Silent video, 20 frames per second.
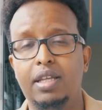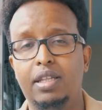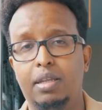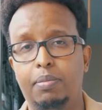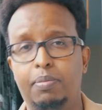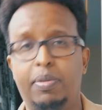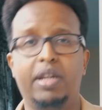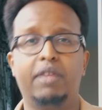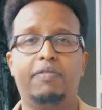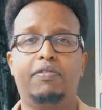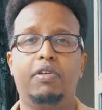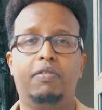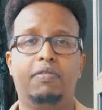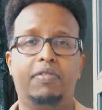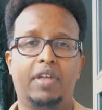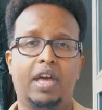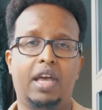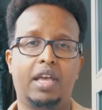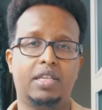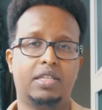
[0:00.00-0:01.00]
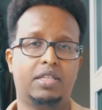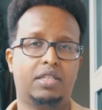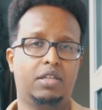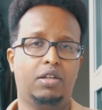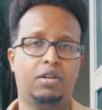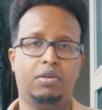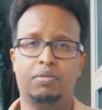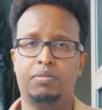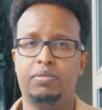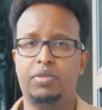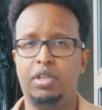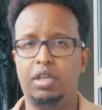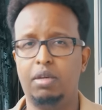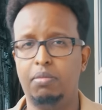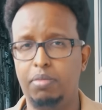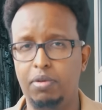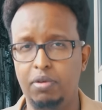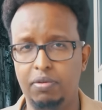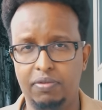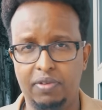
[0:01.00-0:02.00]
The benefit of that is, you know,
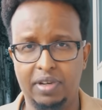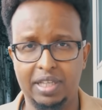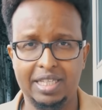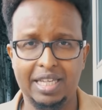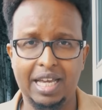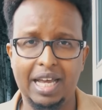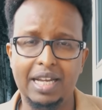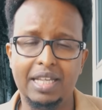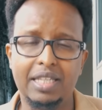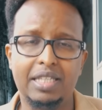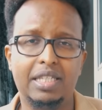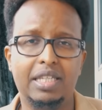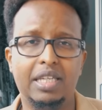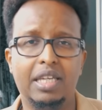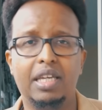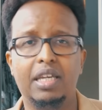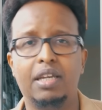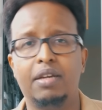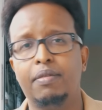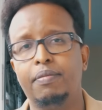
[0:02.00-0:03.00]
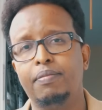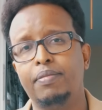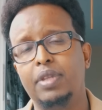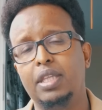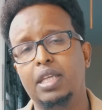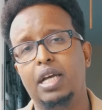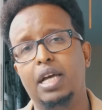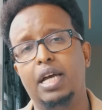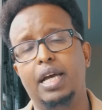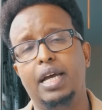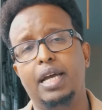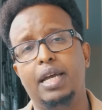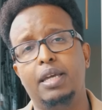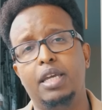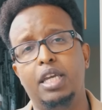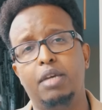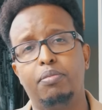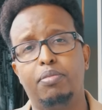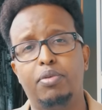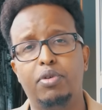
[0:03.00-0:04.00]
improved vitality,
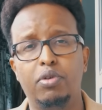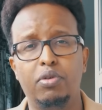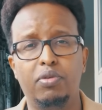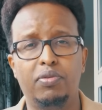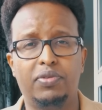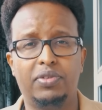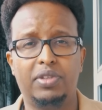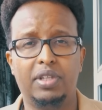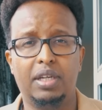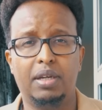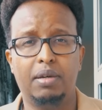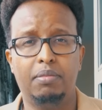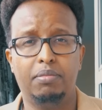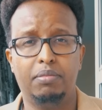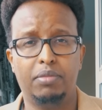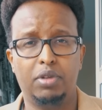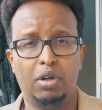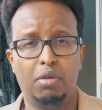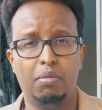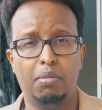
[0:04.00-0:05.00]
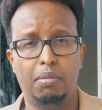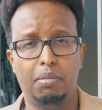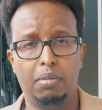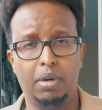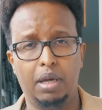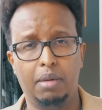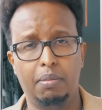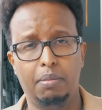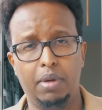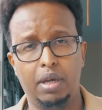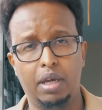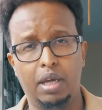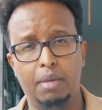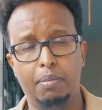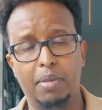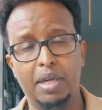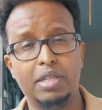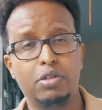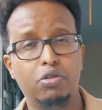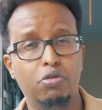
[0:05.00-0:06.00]
improved
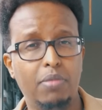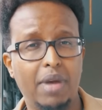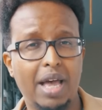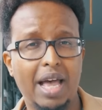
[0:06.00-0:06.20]
muscle